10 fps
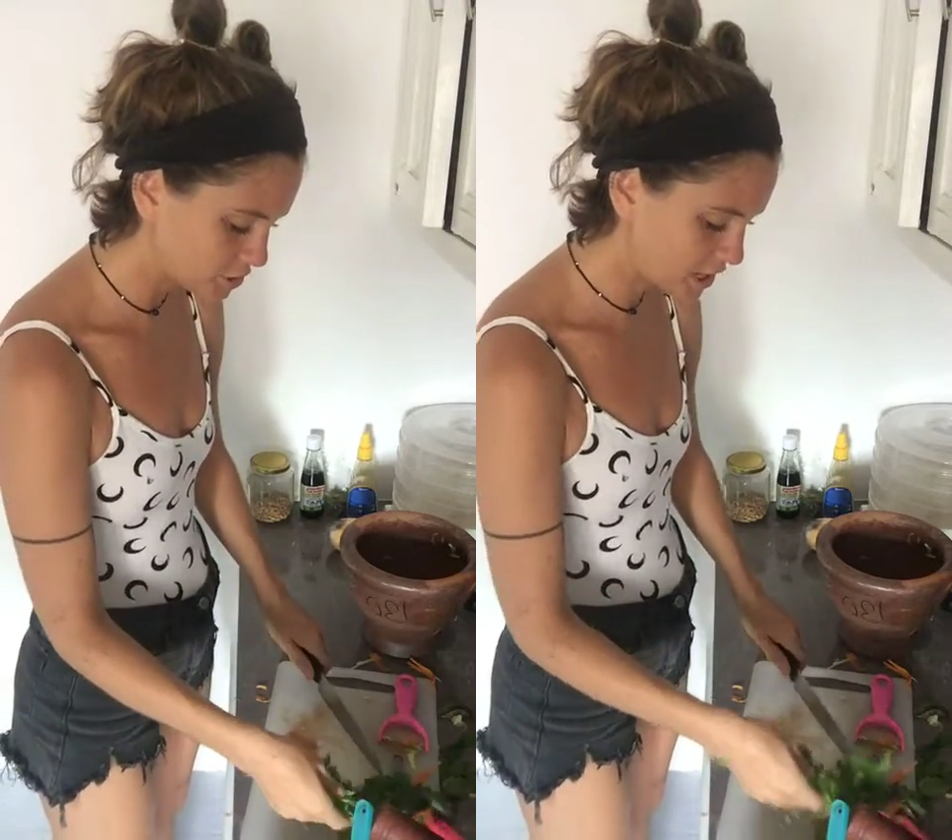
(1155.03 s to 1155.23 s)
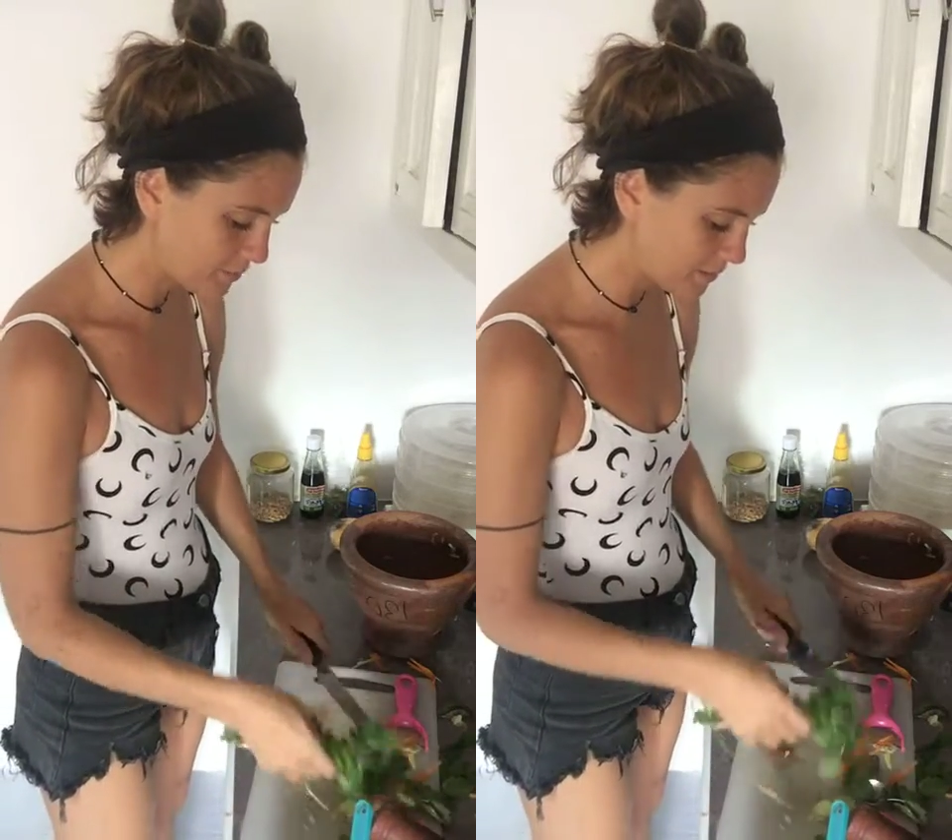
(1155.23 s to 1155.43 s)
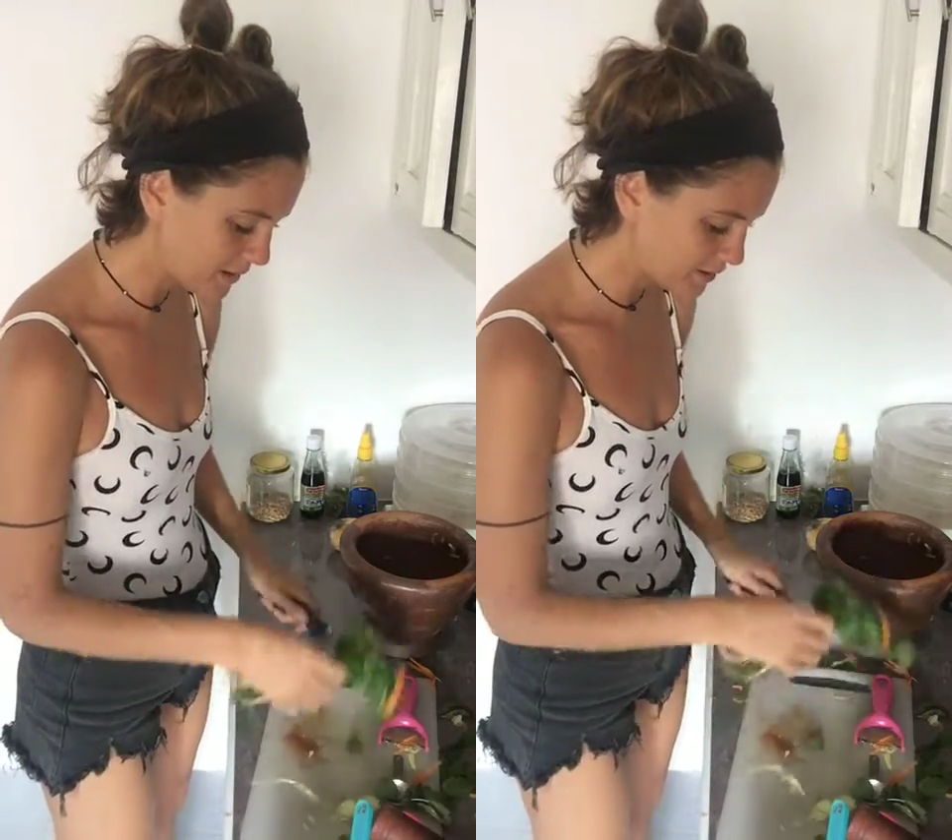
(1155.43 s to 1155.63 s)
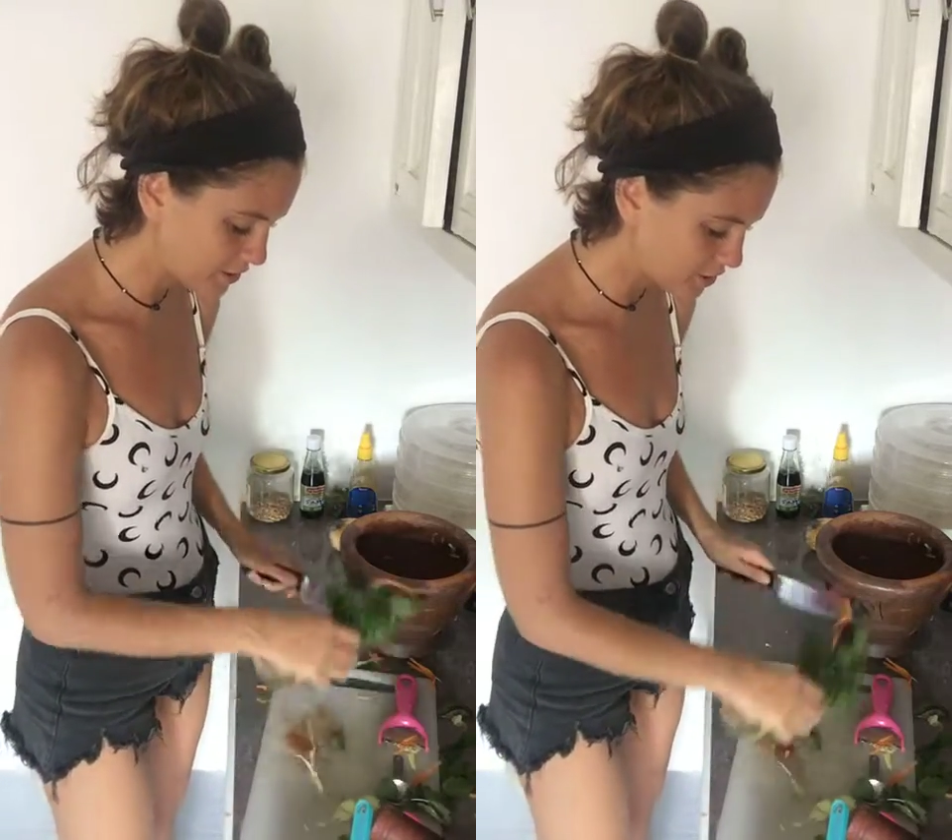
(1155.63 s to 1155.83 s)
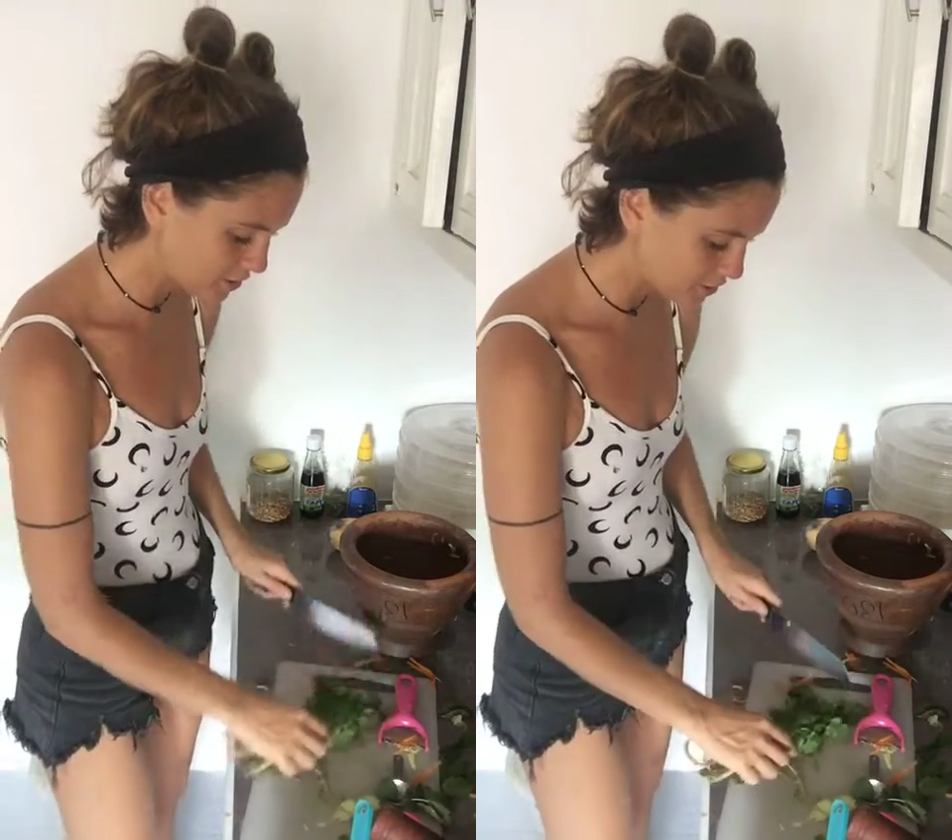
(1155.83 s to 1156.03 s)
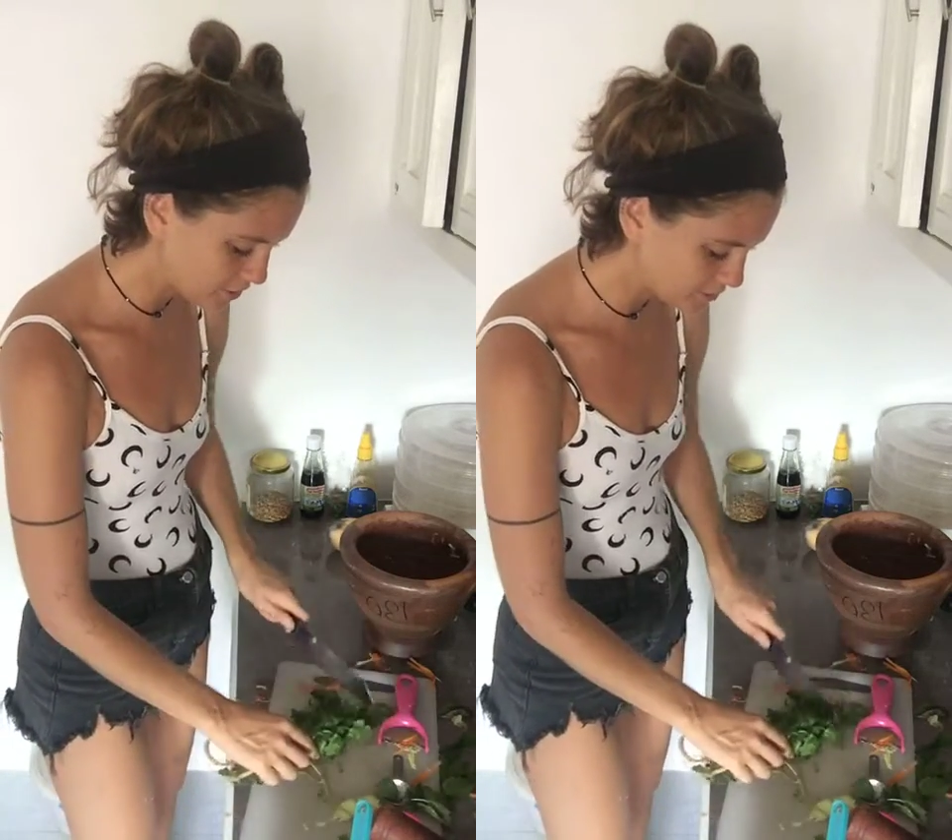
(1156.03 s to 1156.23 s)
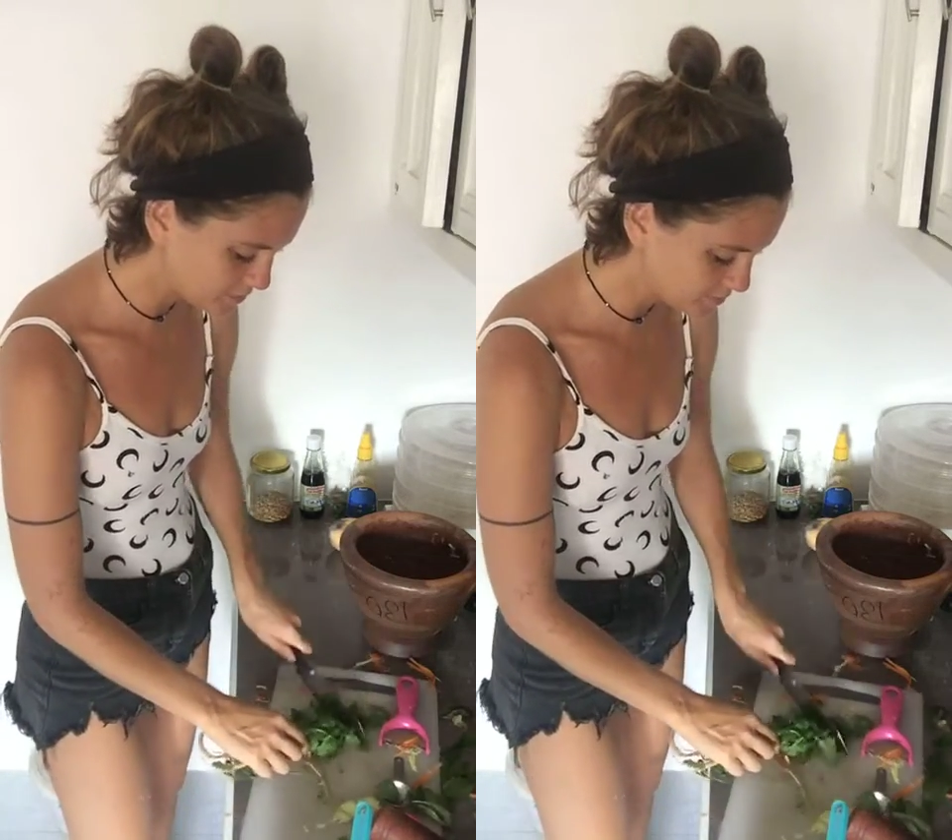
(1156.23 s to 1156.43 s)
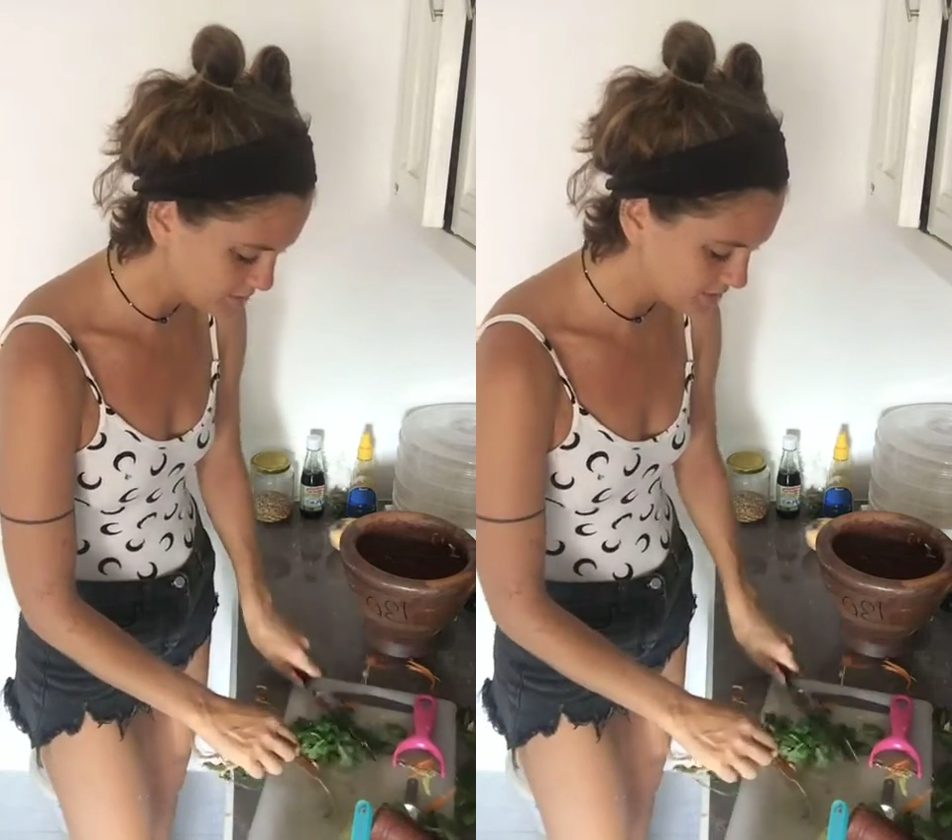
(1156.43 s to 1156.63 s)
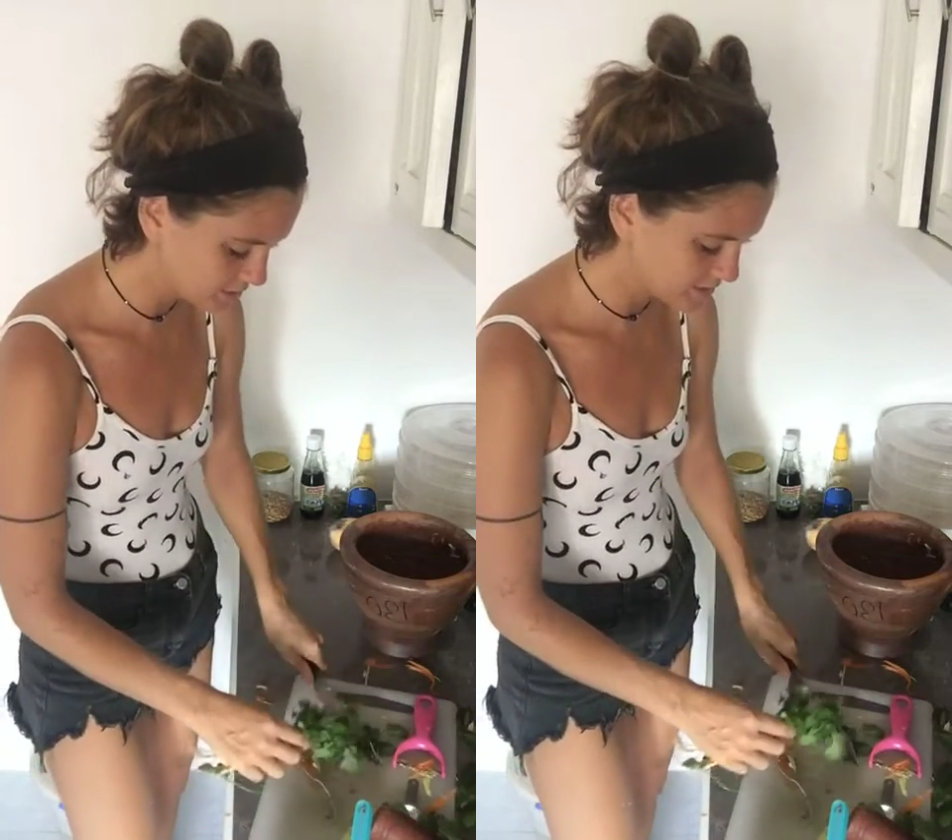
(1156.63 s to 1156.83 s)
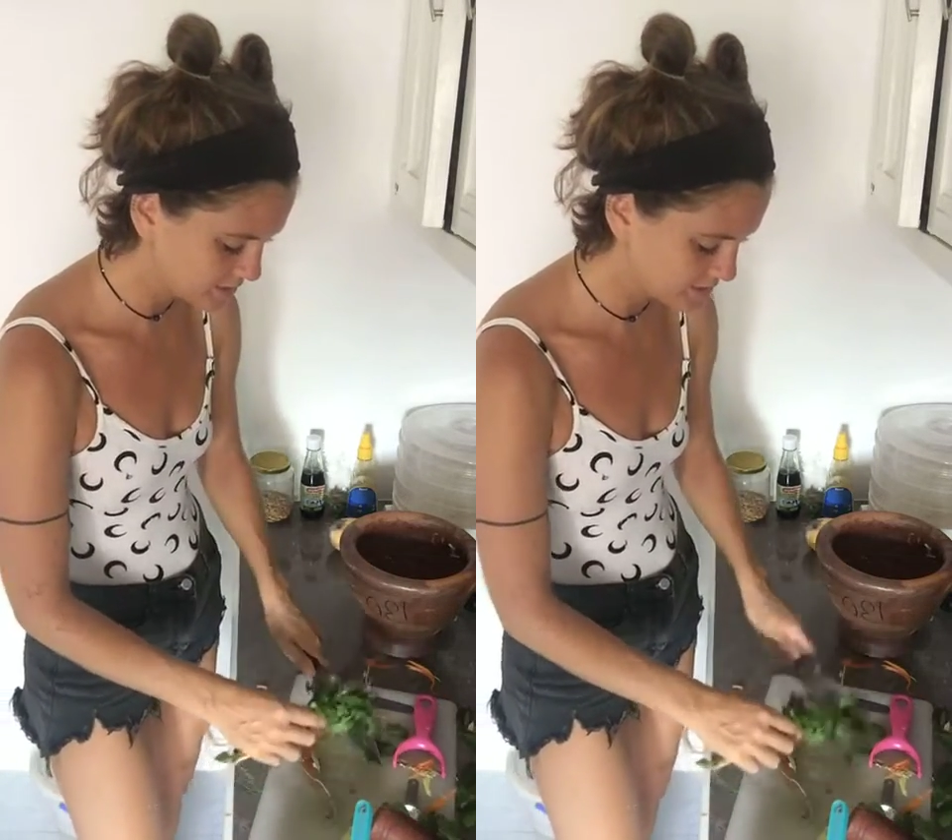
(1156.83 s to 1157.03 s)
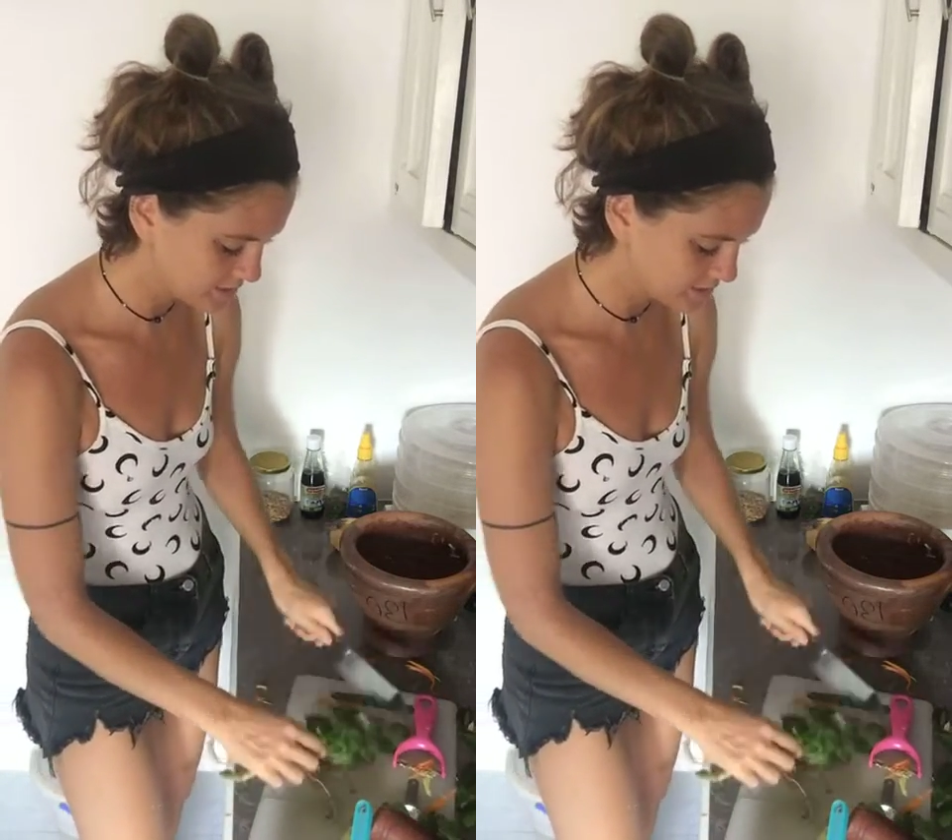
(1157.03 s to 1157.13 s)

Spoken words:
chopping the herbs,